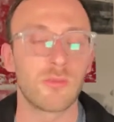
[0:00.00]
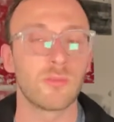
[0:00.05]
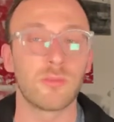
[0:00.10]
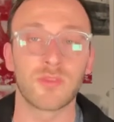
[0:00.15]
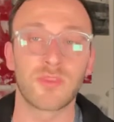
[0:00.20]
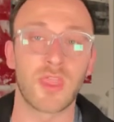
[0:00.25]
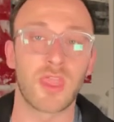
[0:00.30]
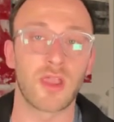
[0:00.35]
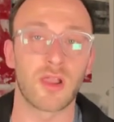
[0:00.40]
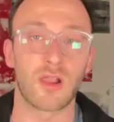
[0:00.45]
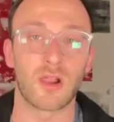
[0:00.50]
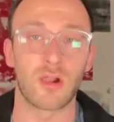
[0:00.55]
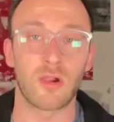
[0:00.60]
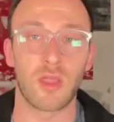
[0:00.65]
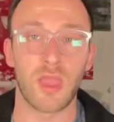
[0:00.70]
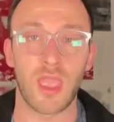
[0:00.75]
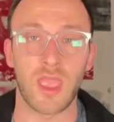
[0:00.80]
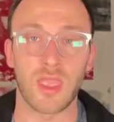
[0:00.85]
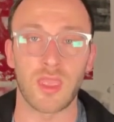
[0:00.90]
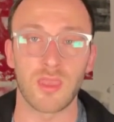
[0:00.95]
but they are
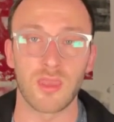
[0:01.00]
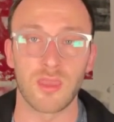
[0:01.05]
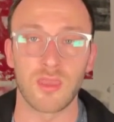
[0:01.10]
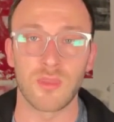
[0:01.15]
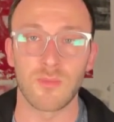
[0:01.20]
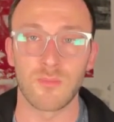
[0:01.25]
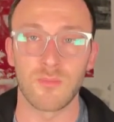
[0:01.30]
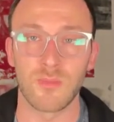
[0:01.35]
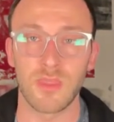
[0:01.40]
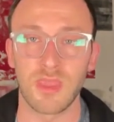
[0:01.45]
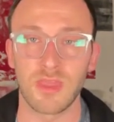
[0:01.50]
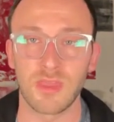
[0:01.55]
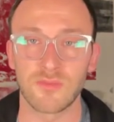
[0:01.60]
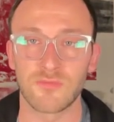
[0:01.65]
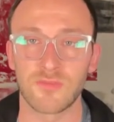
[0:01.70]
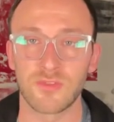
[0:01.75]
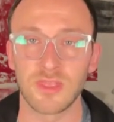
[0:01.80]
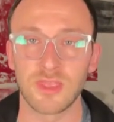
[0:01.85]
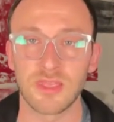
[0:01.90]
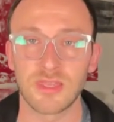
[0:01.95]
a
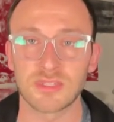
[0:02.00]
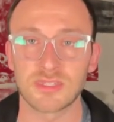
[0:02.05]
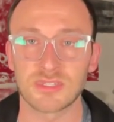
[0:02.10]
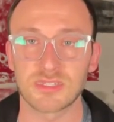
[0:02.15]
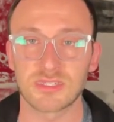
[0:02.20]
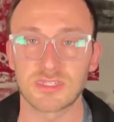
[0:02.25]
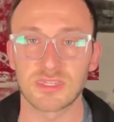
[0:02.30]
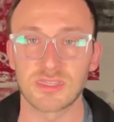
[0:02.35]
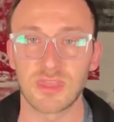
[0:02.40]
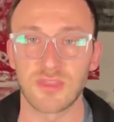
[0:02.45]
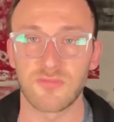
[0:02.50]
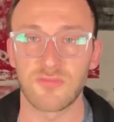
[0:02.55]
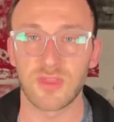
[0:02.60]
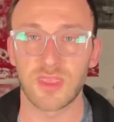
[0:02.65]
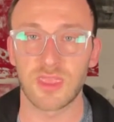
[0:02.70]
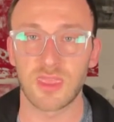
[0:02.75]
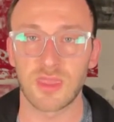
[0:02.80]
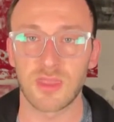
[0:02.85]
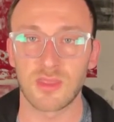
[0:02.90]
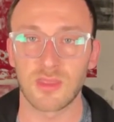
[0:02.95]
meaningfully
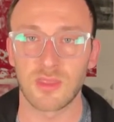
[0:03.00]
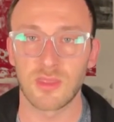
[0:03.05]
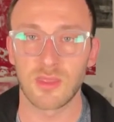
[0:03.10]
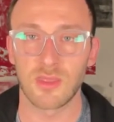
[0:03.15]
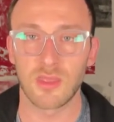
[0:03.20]
significant,